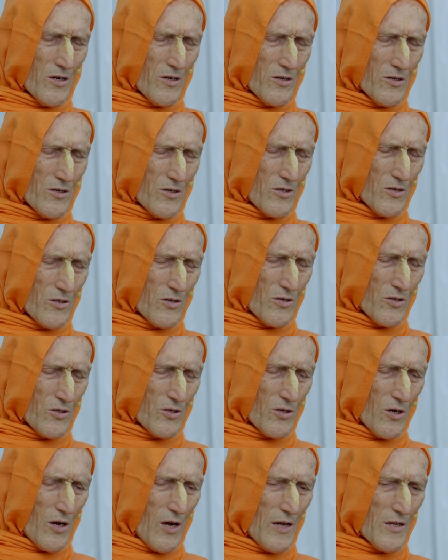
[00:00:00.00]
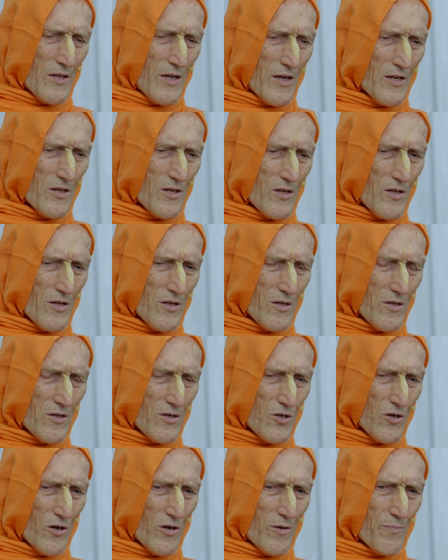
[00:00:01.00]
then
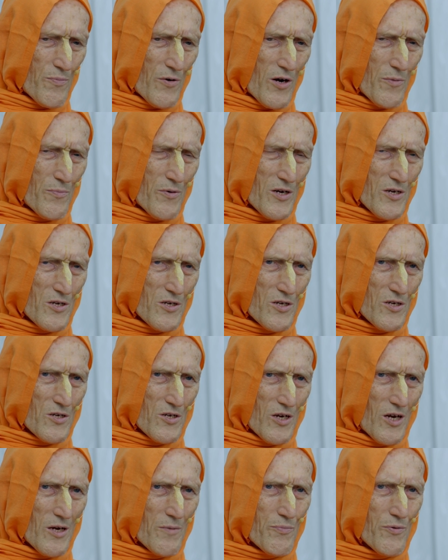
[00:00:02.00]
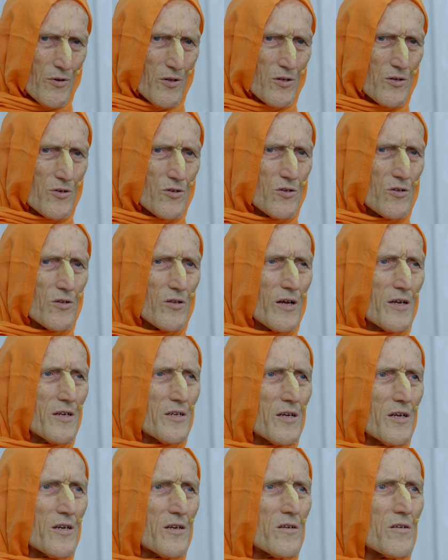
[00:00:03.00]
Srila Prabhupada's disciples, they
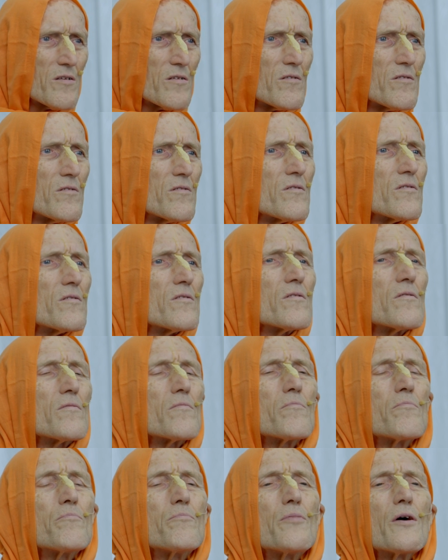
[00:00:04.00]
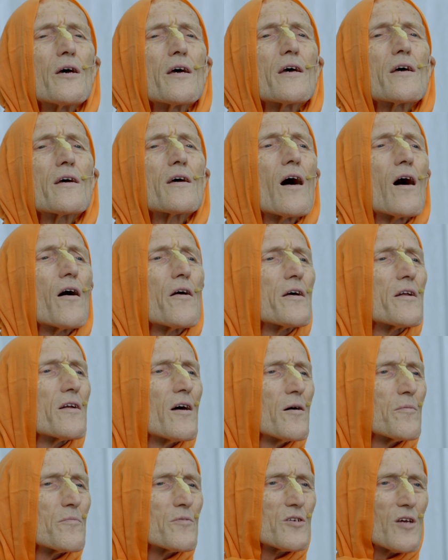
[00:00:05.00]
did big
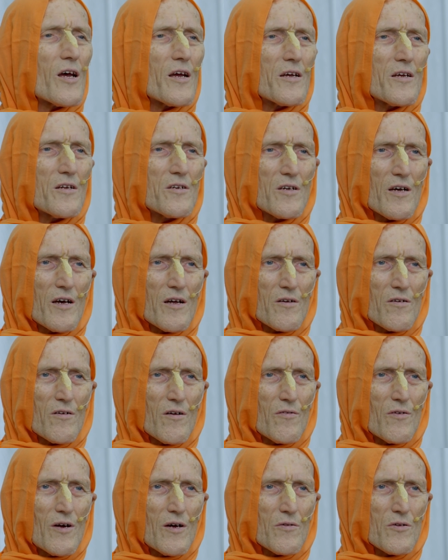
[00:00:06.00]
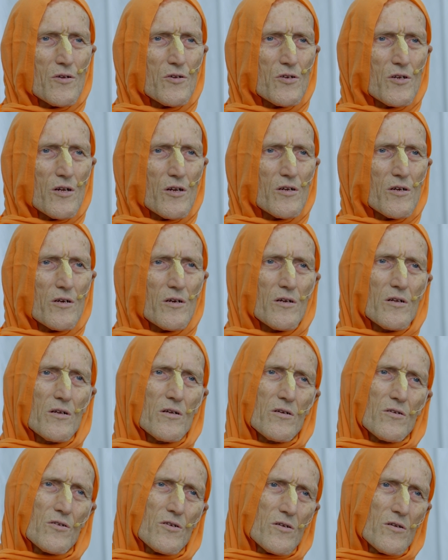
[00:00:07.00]
Harinam Sankitan around the city,
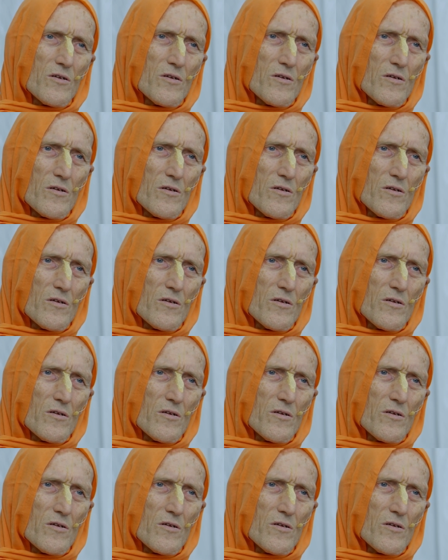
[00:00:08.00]
and the